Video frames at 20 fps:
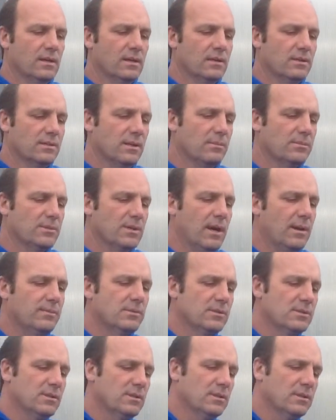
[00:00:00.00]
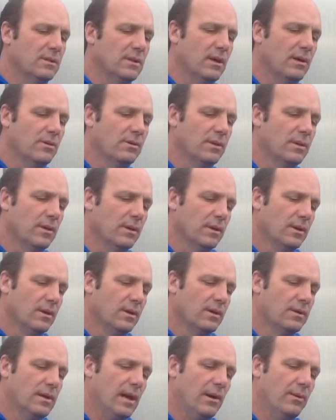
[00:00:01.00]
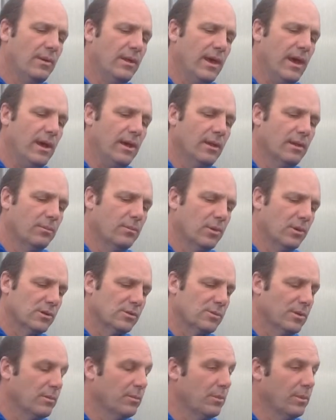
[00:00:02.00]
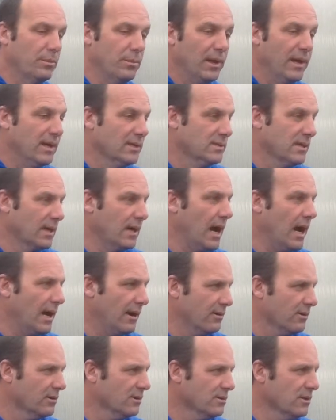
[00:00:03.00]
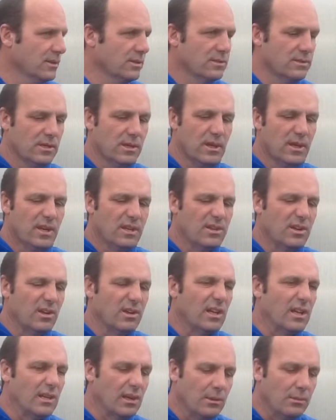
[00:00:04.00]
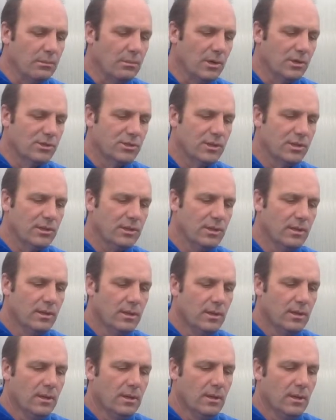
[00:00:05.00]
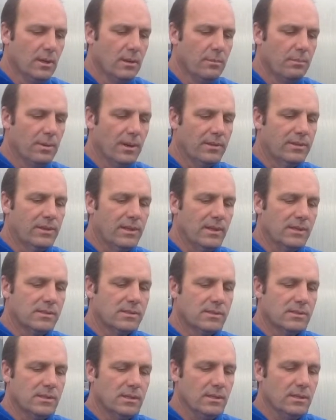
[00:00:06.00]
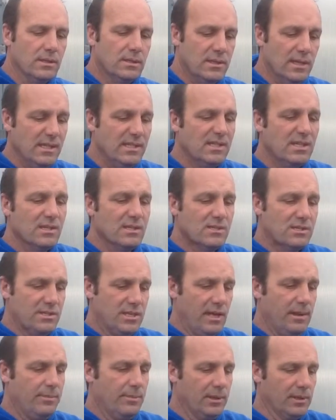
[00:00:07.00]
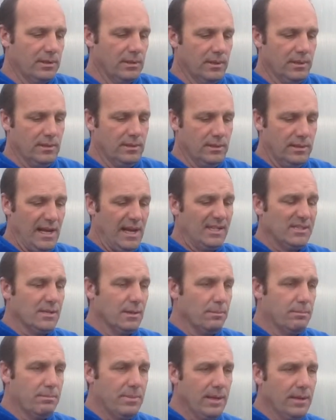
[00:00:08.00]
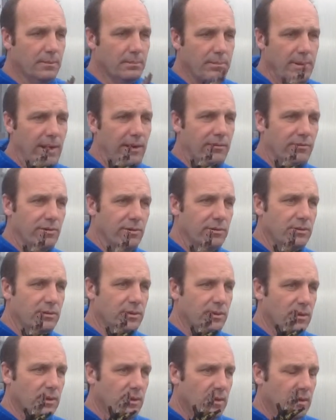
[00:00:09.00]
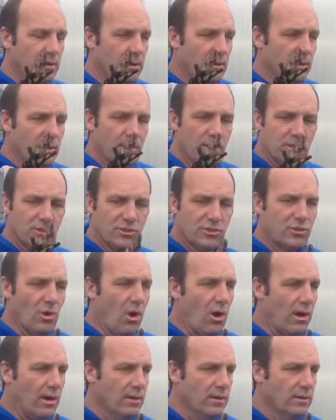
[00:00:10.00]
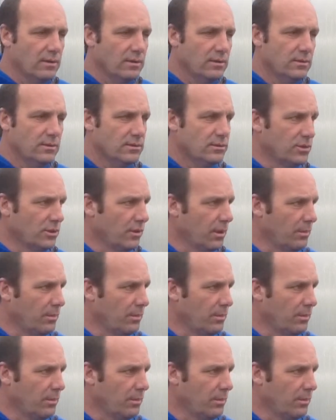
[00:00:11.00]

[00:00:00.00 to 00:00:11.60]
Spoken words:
sometimes, you know, not with hellebores, but with plants like irises, they'll get a little mushy. But this is typically, that's a big bare root start to a